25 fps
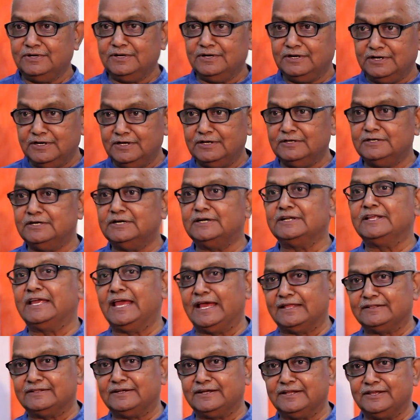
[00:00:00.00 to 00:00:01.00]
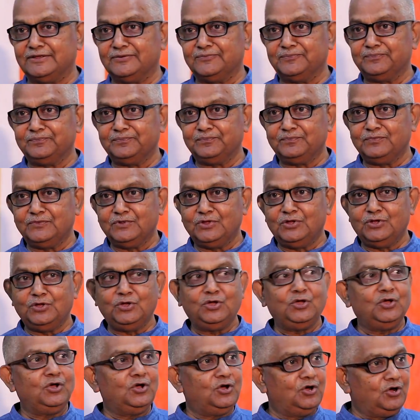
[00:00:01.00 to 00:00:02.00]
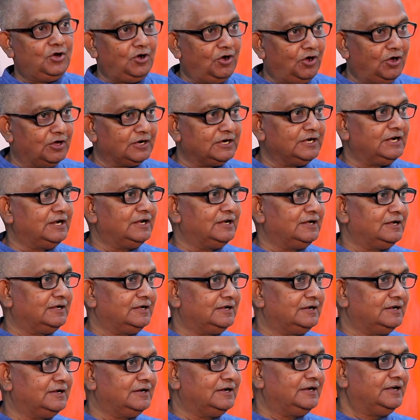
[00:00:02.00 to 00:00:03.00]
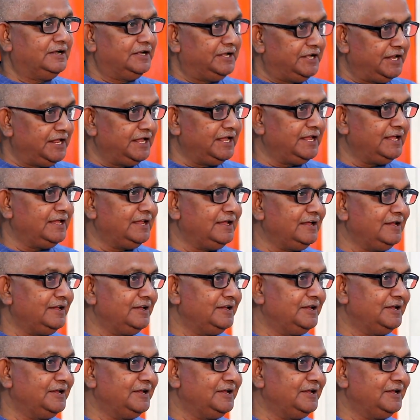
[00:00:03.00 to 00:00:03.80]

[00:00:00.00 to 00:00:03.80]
learned gathering on a day